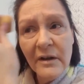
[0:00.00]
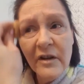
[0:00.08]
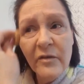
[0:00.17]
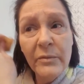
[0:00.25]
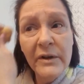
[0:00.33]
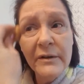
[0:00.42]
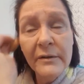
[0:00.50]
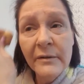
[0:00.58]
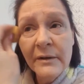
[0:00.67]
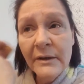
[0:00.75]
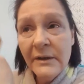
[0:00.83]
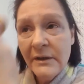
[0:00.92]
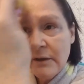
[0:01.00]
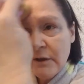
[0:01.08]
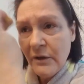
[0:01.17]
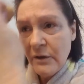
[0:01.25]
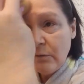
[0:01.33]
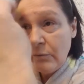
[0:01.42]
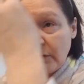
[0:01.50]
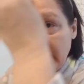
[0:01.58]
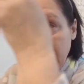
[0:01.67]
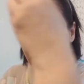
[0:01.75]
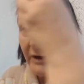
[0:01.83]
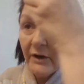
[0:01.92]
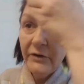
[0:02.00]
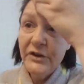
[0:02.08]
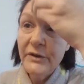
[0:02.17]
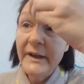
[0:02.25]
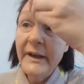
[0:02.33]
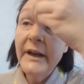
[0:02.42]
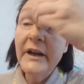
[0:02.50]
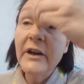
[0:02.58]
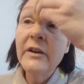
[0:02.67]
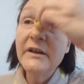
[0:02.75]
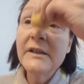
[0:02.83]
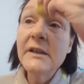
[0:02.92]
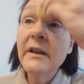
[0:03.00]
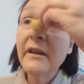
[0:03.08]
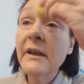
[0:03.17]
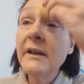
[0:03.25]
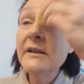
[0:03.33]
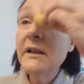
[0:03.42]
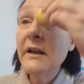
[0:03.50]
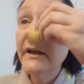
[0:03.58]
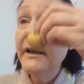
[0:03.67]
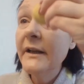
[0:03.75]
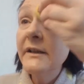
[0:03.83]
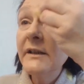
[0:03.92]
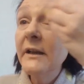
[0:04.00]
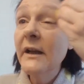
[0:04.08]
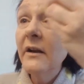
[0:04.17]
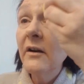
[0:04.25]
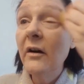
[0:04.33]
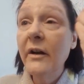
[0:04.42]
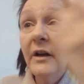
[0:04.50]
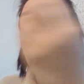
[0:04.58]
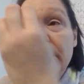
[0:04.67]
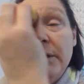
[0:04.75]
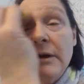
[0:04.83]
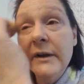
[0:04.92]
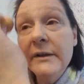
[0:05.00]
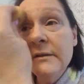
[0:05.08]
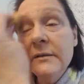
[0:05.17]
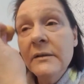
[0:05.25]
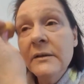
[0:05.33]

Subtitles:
I've been running around doing errands and things that I need to get caught up on.